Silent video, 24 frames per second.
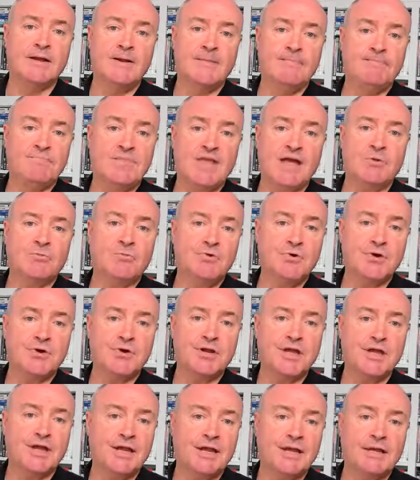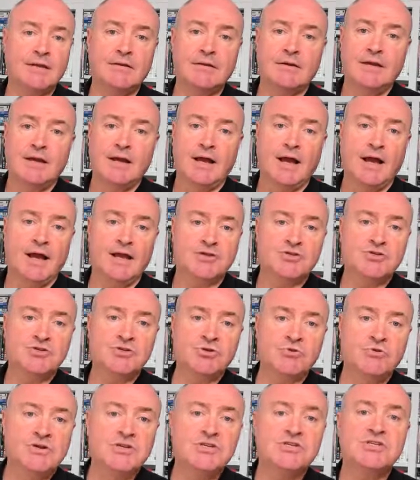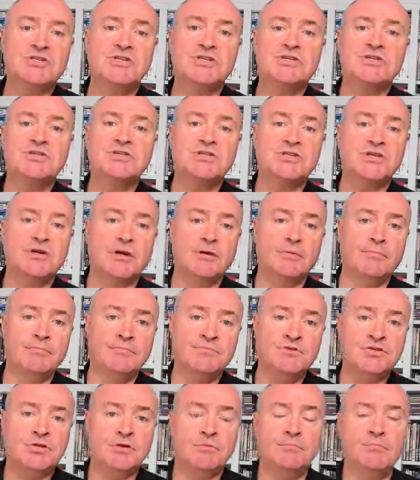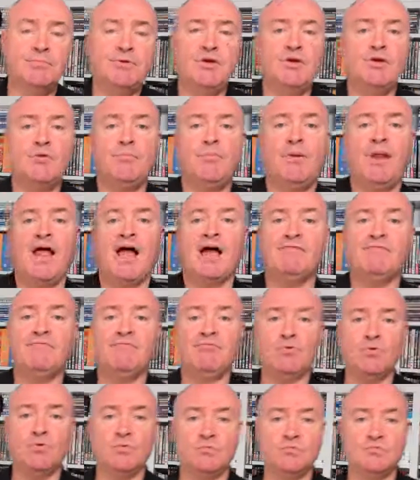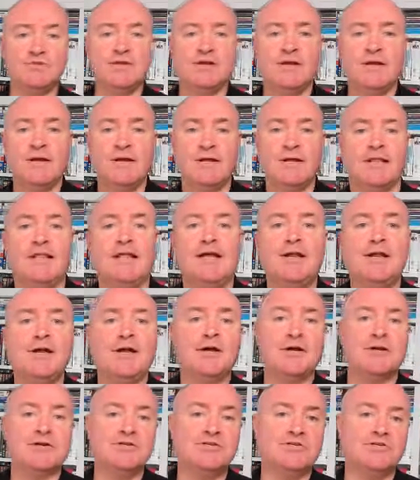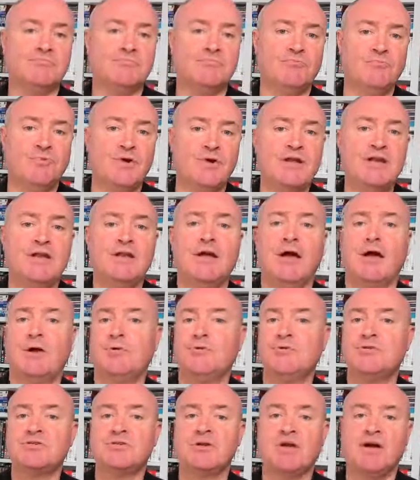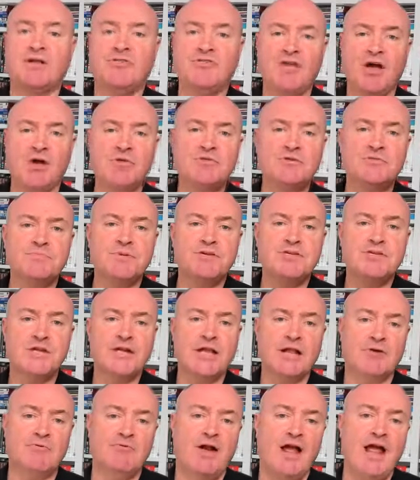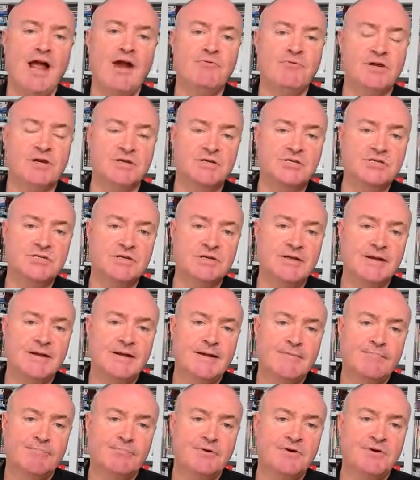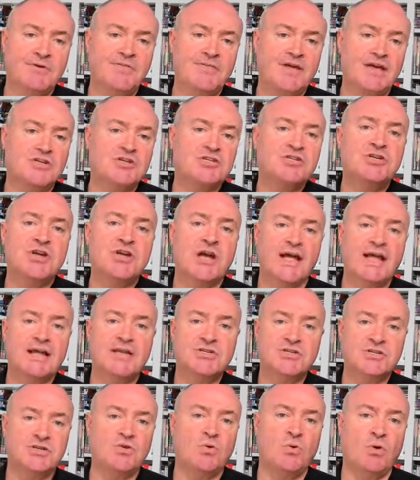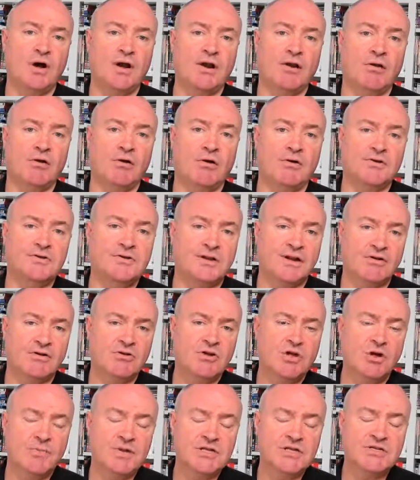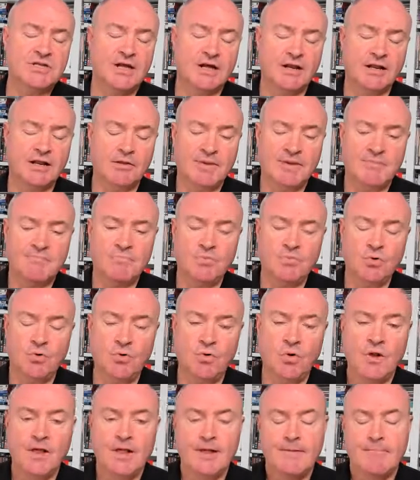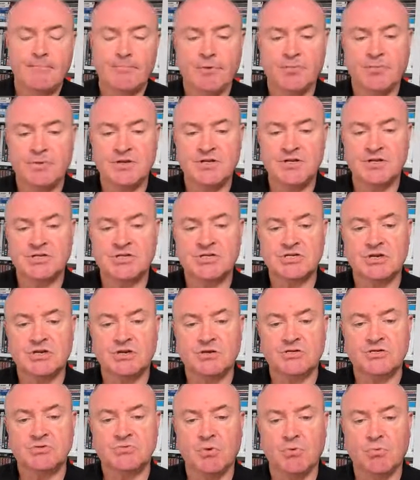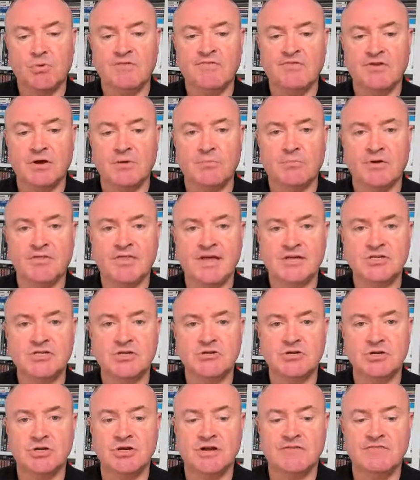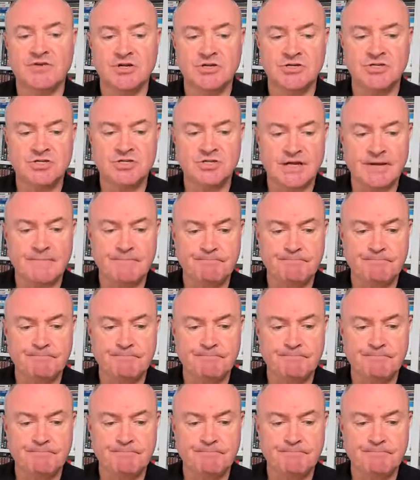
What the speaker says: networking, storage systems, compute platforms, Linux, Windows, and those particular areas. Well, that's changed quite a lot. And I'll come into that a little bit more when we discuss what we've done with Aston University.